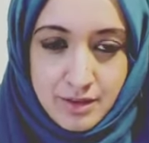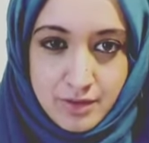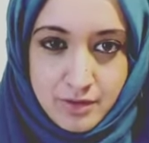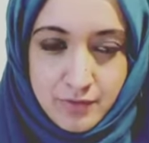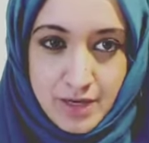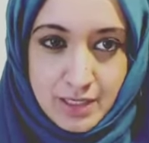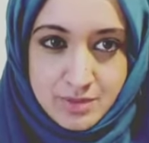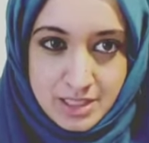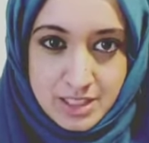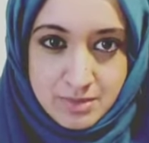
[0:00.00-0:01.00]
the values
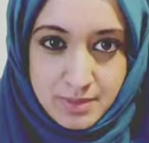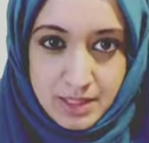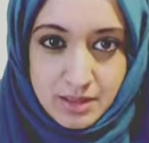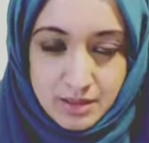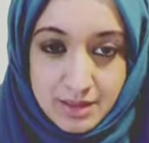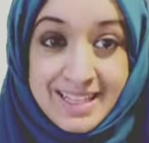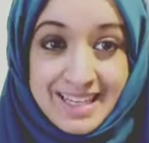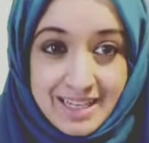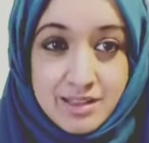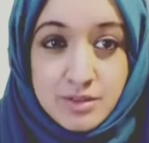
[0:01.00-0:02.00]
need to be
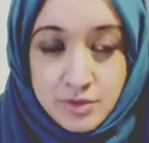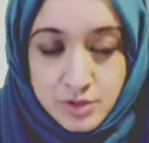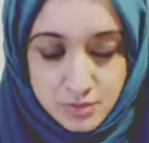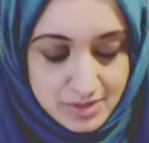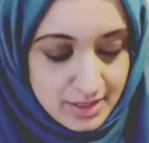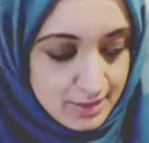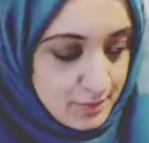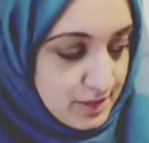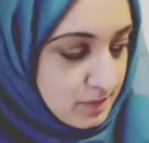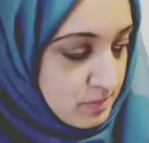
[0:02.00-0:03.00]
clean, should we say,
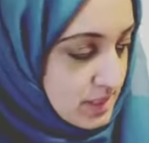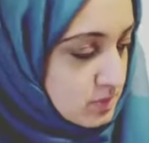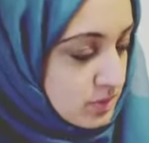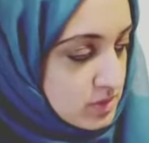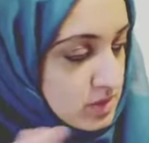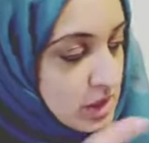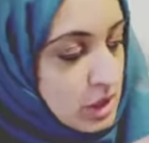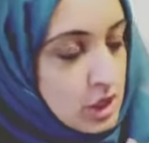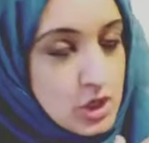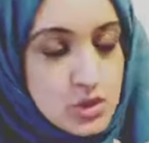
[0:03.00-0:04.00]
in the best words.
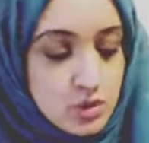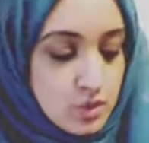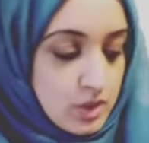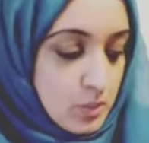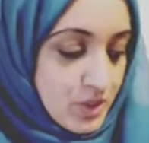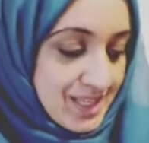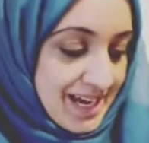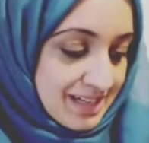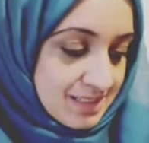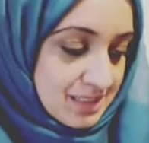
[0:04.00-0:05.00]
So when you're
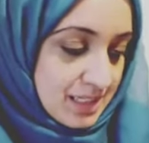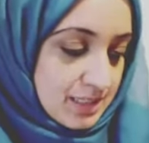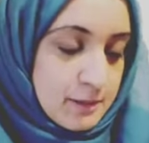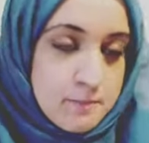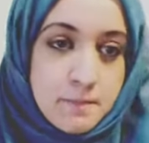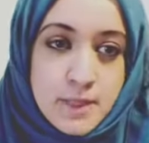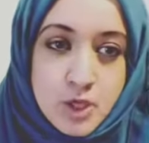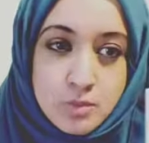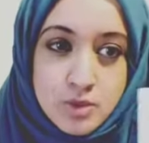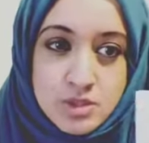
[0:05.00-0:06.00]
asking,
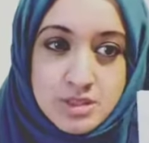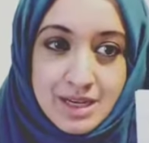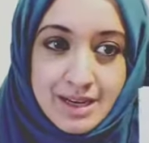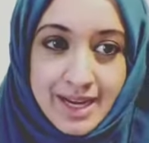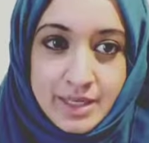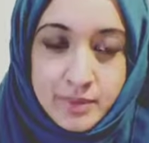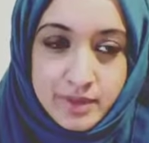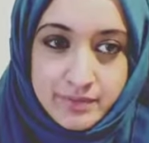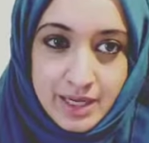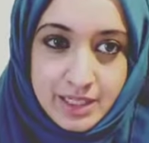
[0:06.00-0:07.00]
you must align it with
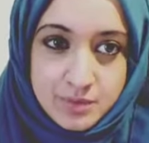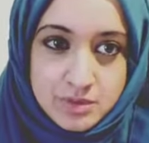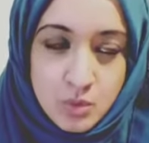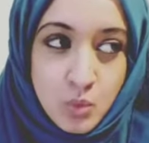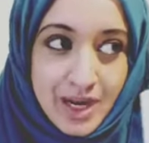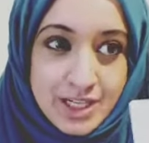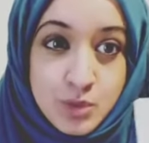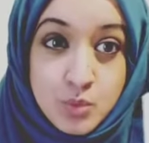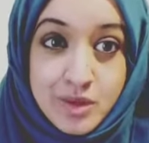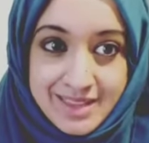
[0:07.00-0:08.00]
your values. Why do you
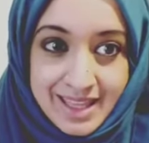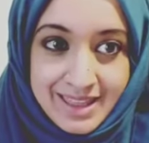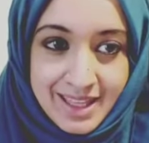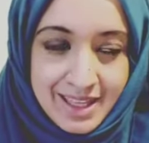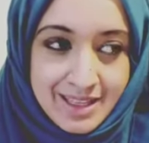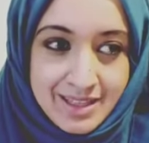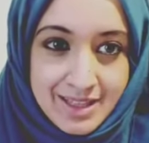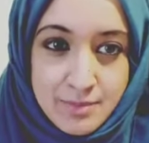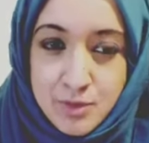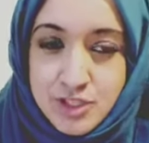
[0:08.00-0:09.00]
want that thing?
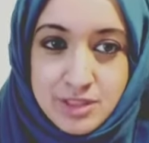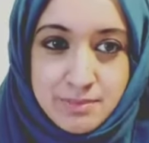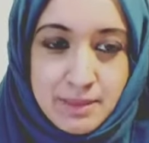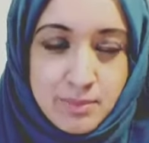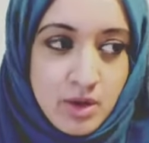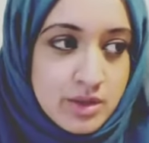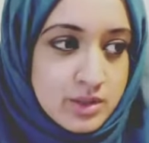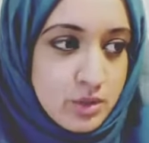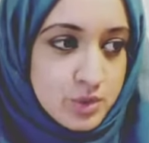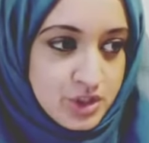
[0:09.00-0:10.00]
It mustn't be because,
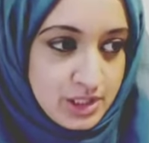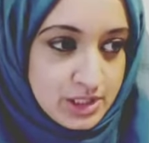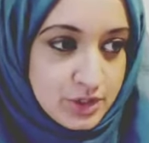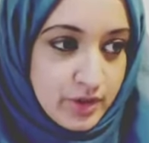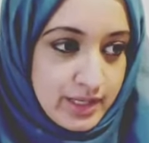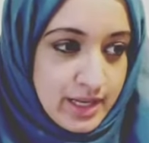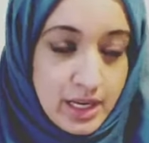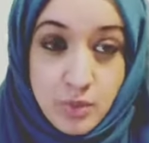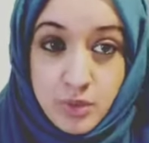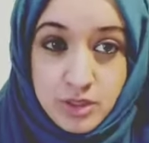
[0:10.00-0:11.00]
oh, she's got it and
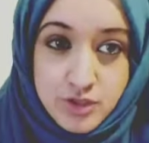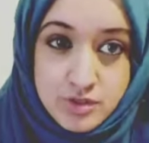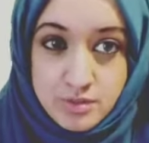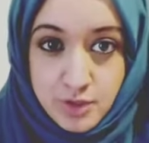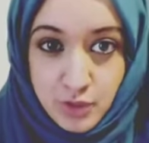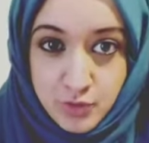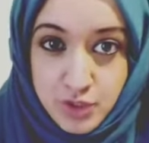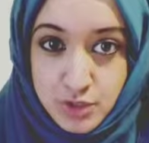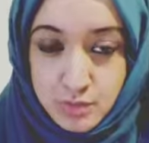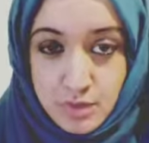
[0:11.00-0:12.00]
I want to just, you know,
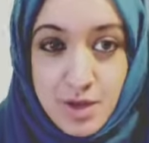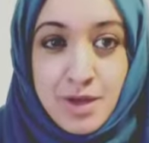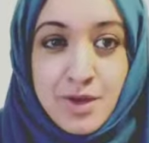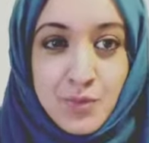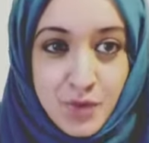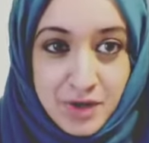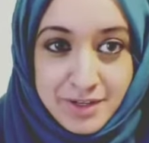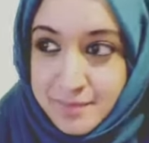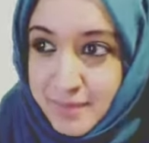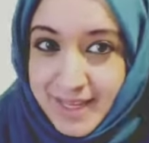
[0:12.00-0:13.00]
do
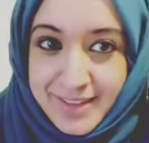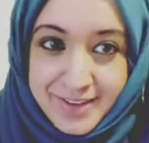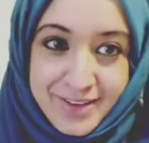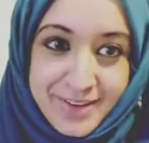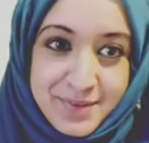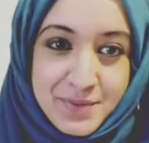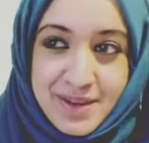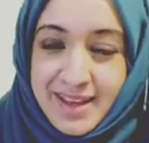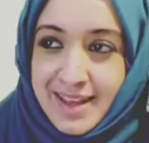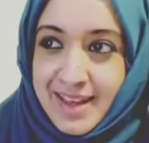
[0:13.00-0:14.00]
one bigger than her, or,
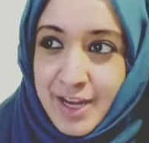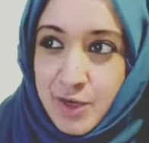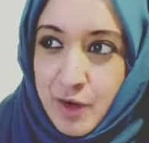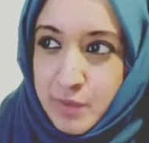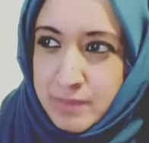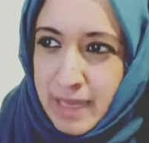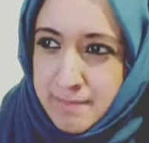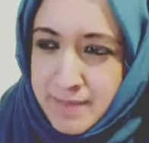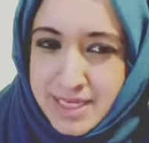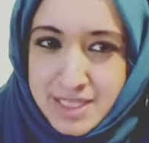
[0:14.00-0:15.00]
you know, I want to
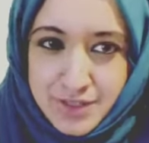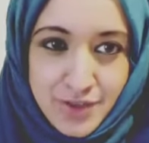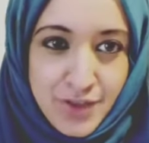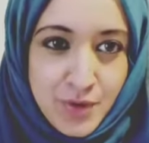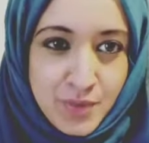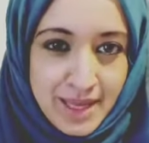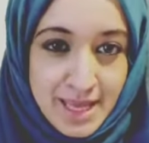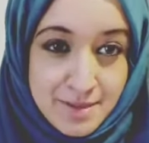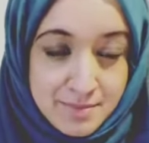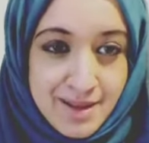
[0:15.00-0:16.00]
get better than her or
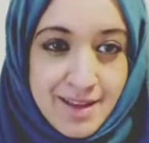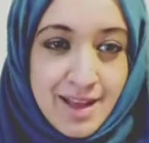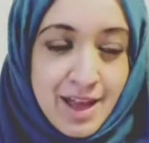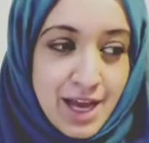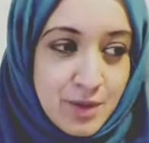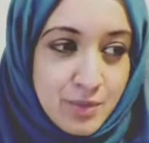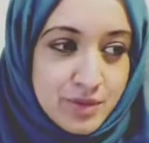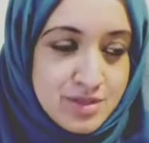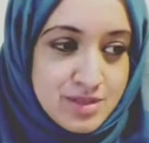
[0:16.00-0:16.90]
him. I want